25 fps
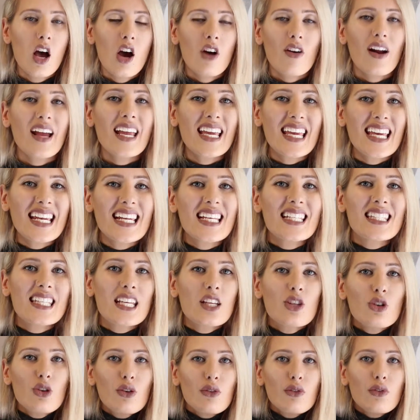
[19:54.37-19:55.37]
right, it is
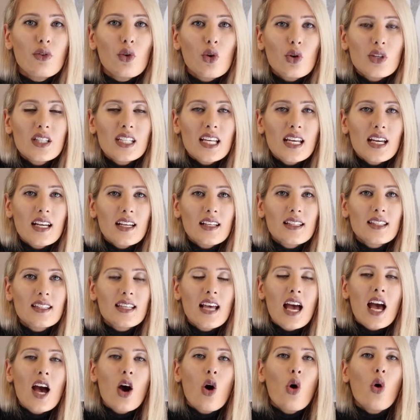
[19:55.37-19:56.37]
in your vortex.
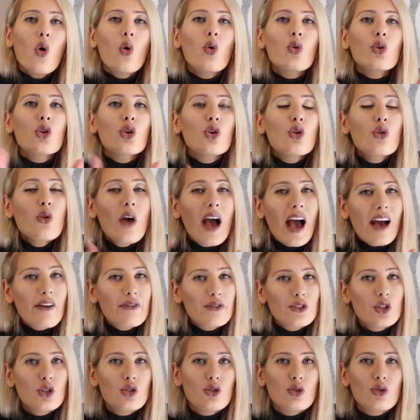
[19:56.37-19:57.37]
All you have
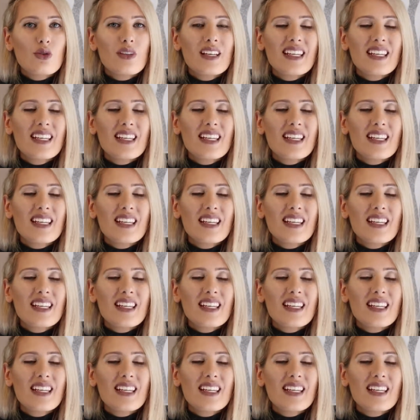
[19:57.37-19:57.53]
to do